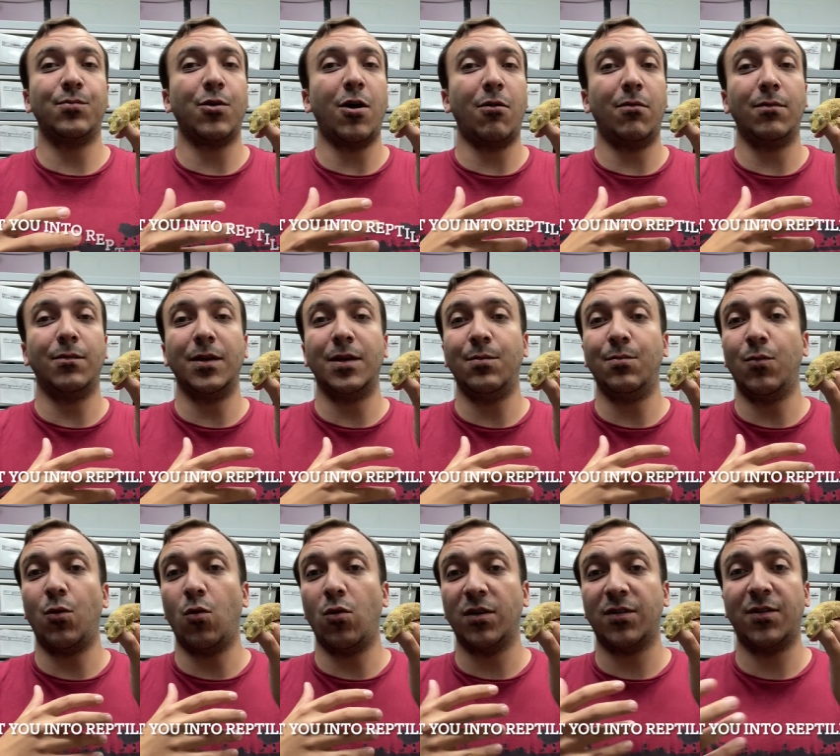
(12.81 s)
probably
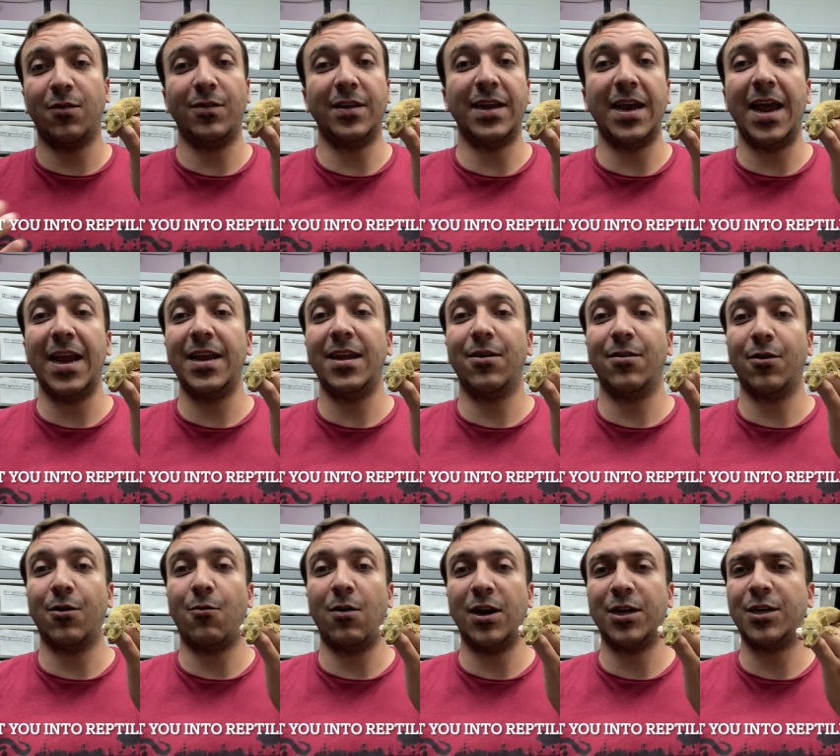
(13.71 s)
more so than any other
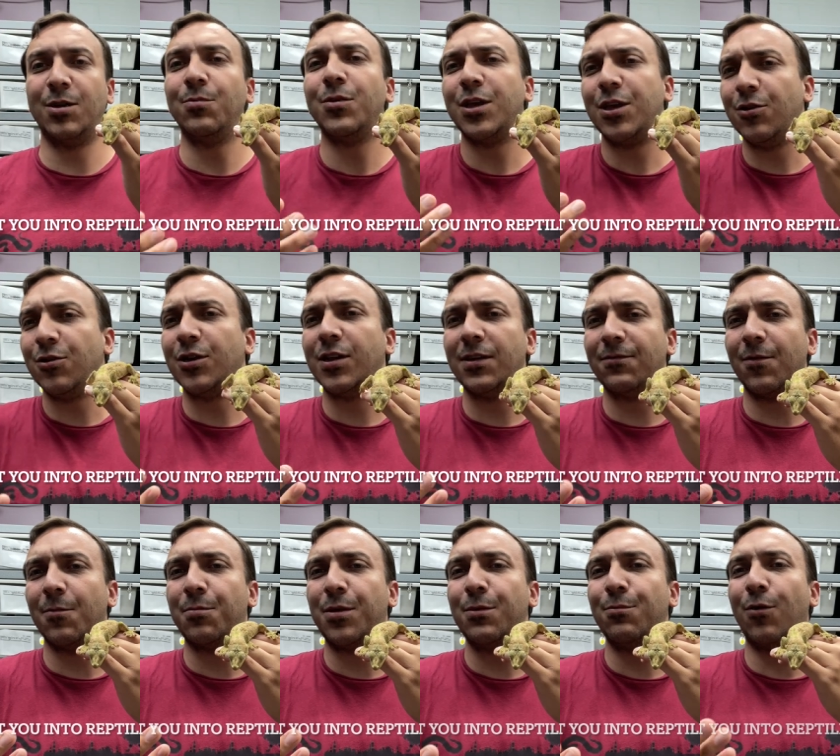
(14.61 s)
question, but usually
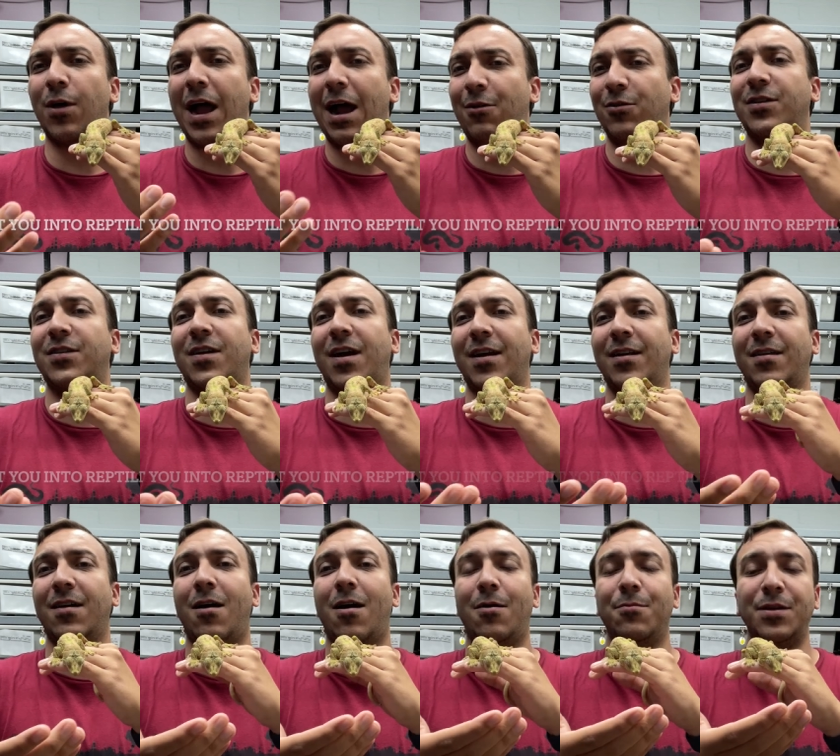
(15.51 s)
from people outside of
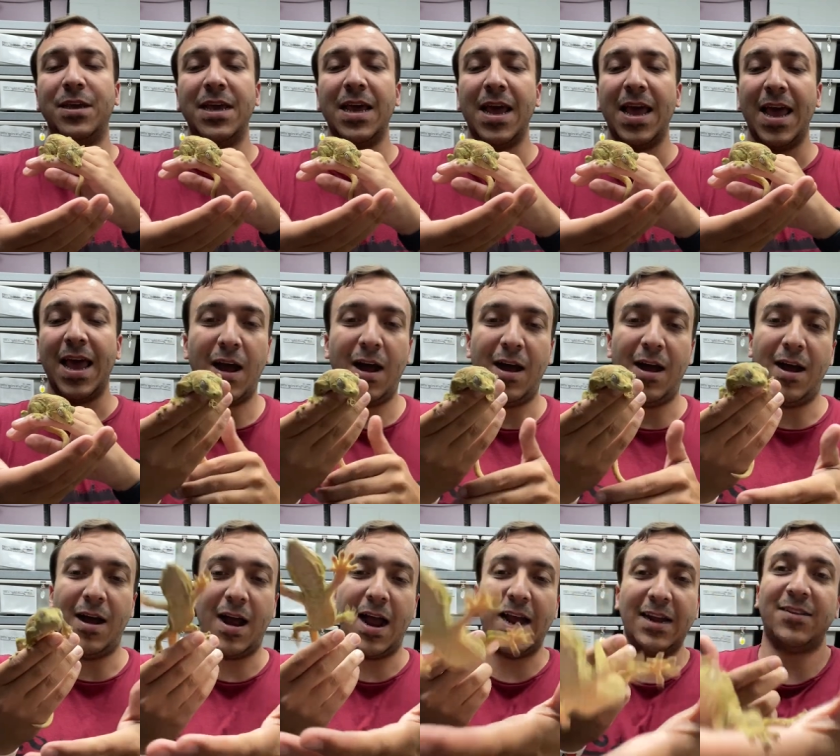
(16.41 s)
the hobby.
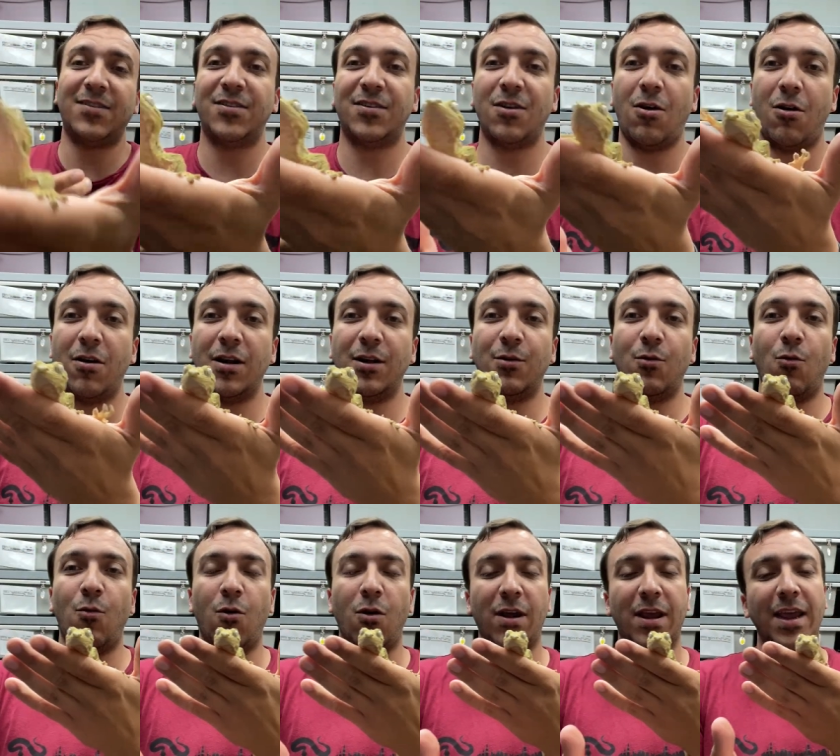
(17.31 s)
Uh, I started
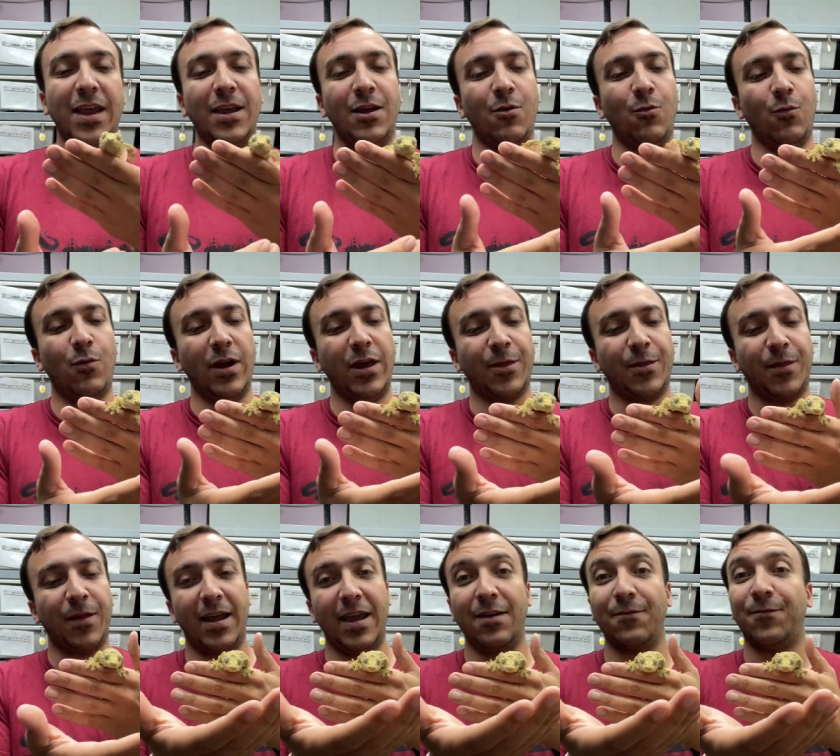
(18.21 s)
working with
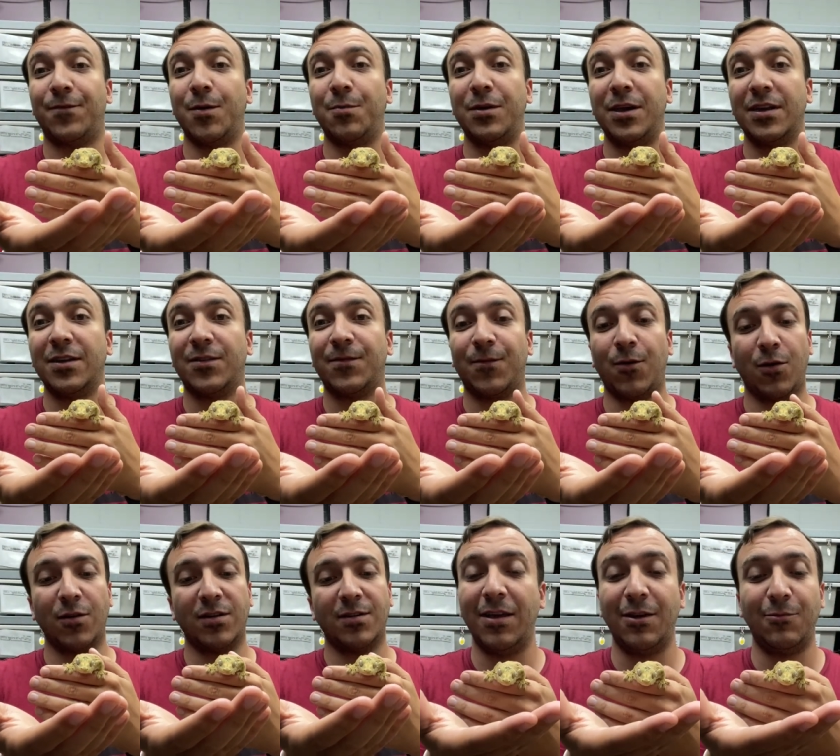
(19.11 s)
amphibians
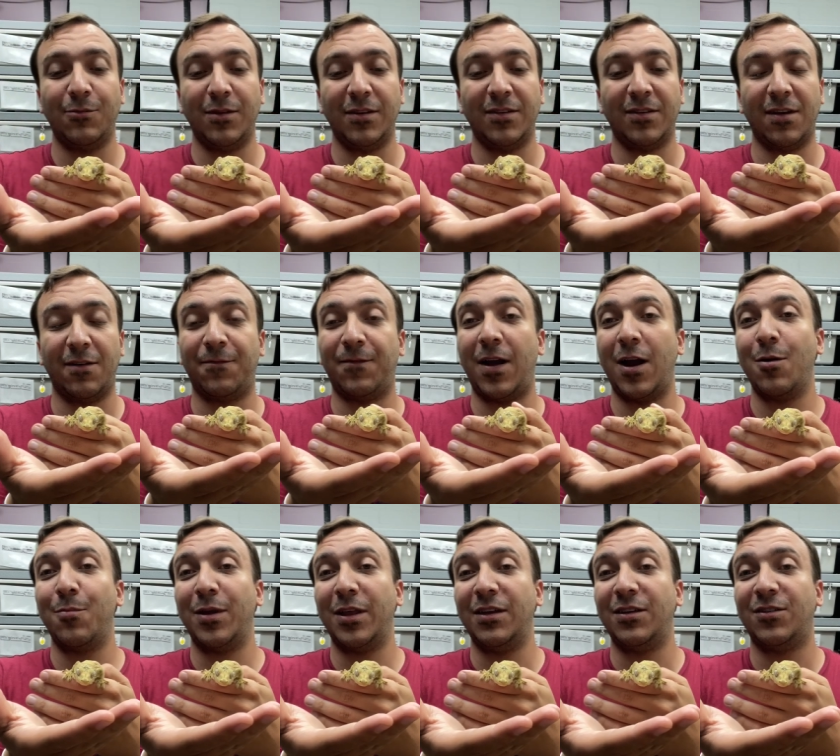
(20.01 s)
first. It was a
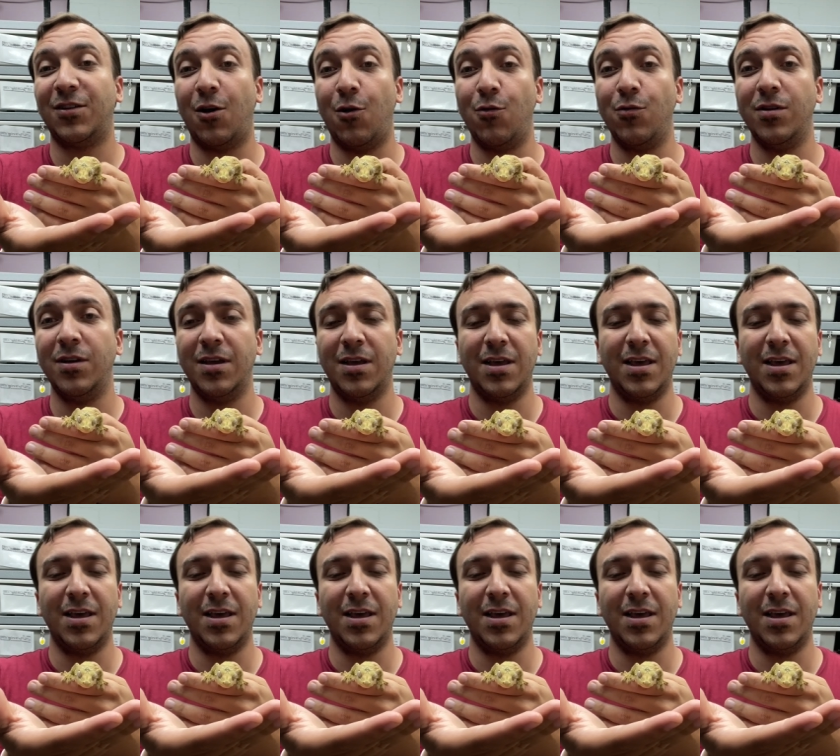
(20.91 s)
firebelly toad.